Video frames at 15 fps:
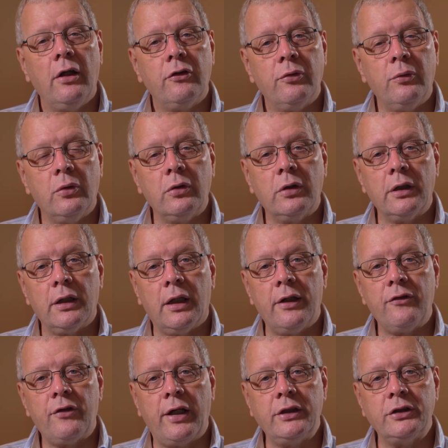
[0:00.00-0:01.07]
to
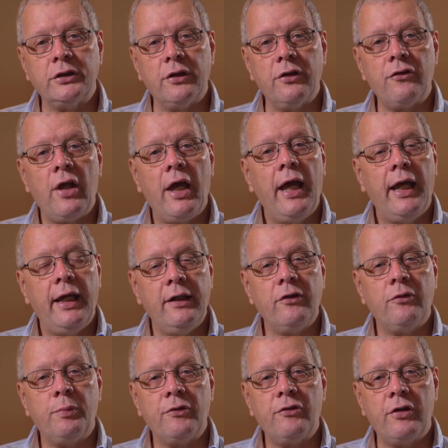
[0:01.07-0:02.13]
organisations
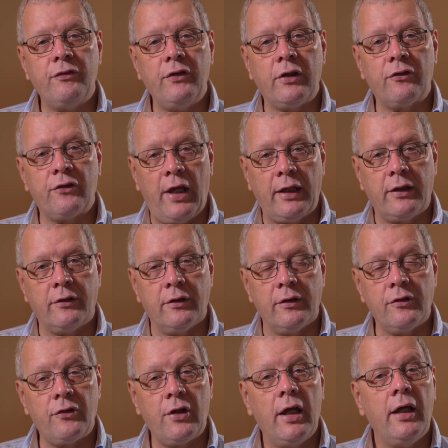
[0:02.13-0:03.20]
in specific
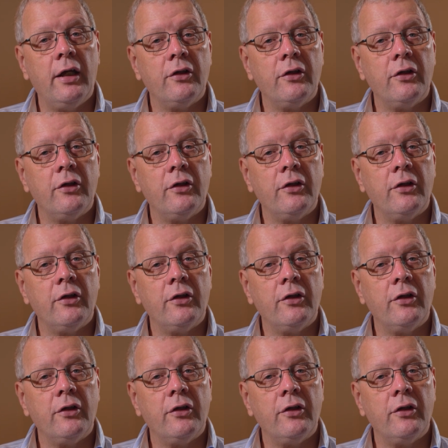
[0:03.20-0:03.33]
sectors,